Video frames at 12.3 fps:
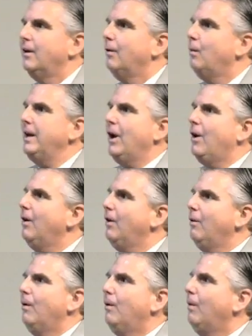We don't
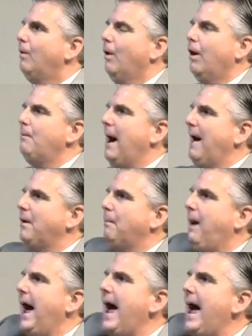worry about their
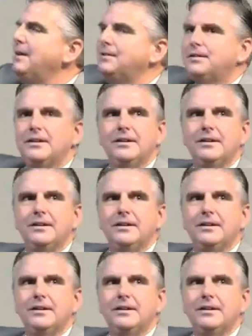past.